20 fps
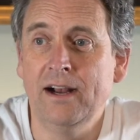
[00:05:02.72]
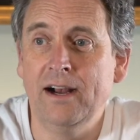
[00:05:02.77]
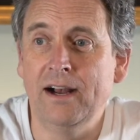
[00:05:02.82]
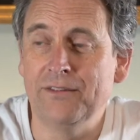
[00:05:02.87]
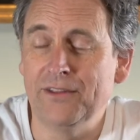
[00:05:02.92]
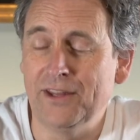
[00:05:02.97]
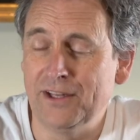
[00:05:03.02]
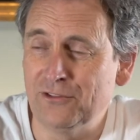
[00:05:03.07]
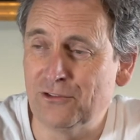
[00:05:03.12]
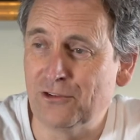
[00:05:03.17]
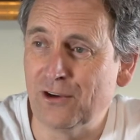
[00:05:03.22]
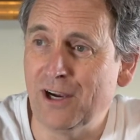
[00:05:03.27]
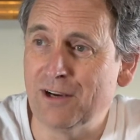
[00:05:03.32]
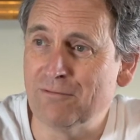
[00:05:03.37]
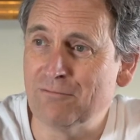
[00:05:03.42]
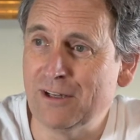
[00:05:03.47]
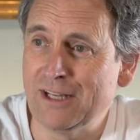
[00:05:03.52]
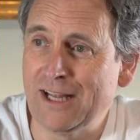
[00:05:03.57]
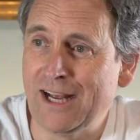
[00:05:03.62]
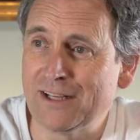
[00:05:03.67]
and then try
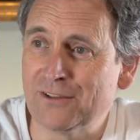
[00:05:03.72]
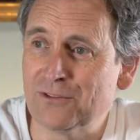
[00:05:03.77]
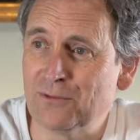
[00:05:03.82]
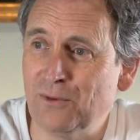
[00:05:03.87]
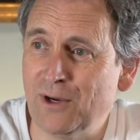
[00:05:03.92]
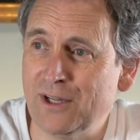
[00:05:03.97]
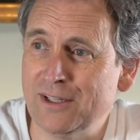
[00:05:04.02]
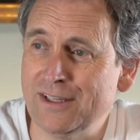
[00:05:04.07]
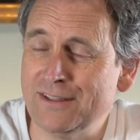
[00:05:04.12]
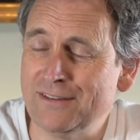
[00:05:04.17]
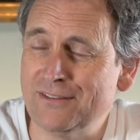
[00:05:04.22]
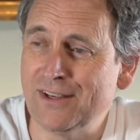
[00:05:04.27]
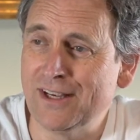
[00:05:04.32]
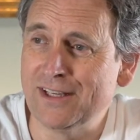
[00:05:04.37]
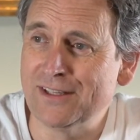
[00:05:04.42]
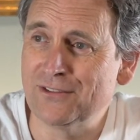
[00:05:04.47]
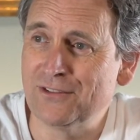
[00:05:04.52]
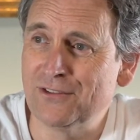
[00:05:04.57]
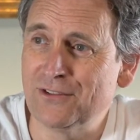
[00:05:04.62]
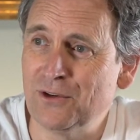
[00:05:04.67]
and relax while it
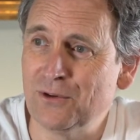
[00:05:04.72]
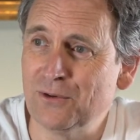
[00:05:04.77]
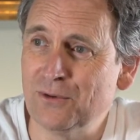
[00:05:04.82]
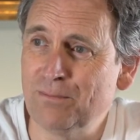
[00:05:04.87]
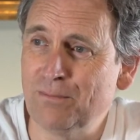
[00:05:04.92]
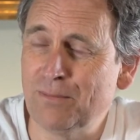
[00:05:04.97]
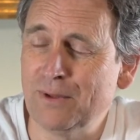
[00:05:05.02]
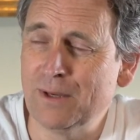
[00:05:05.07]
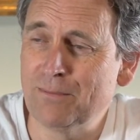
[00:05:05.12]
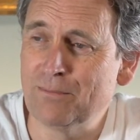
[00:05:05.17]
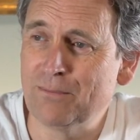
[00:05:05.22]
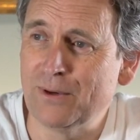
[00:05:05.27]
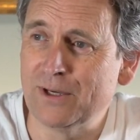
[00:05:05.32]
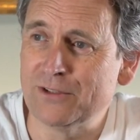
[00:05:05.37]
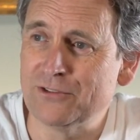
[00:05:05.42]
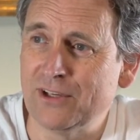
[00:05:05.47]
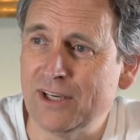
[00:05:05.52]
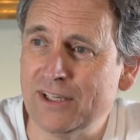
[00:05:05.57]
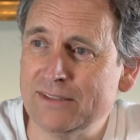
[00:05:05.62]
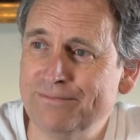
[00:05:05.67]
takes your blood
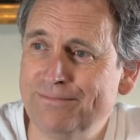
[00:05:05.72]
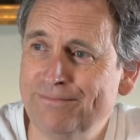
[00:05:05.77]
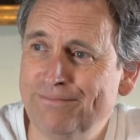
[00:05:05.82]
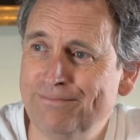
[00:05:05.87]
pressure.